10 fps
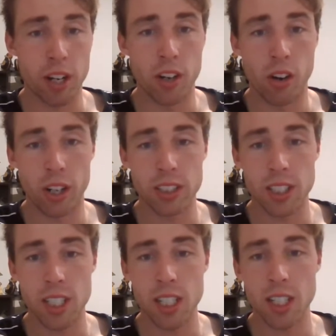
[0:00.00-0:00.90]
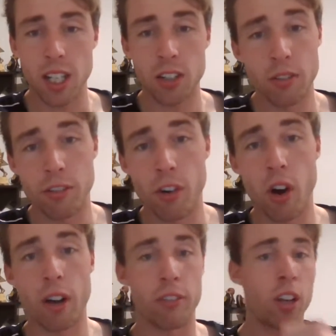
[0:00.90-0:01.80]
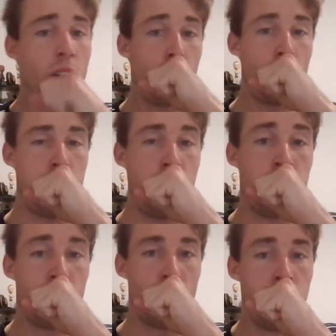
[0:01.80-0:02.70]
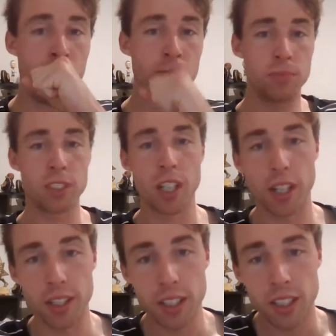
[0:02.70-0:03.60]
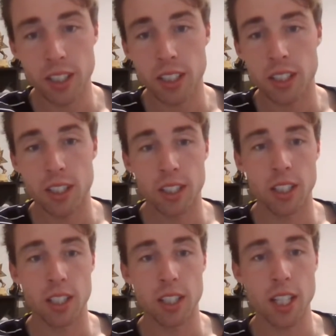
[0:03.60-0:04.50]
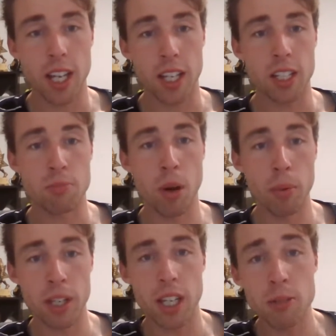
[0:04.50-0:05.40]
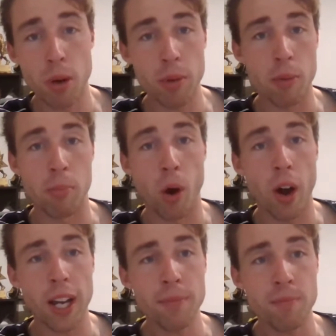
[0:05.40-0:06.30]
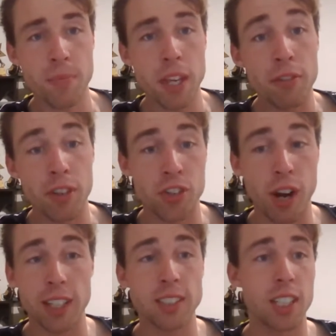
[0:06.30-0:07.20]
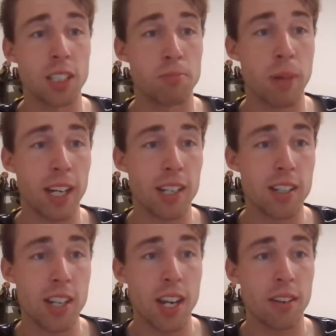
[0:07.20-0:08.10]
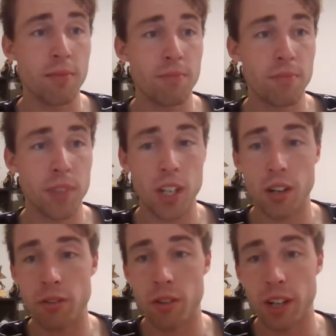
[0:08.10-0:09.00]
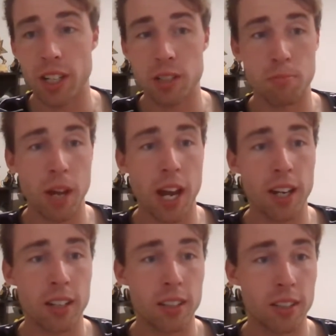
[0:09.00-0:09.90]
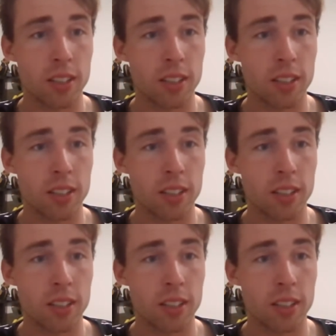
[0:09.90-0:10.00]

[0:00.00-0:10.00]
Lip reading: around 90, 105. So yeah, he's probably a buy if you trust that he's back in town. You know, if you reckon he's back,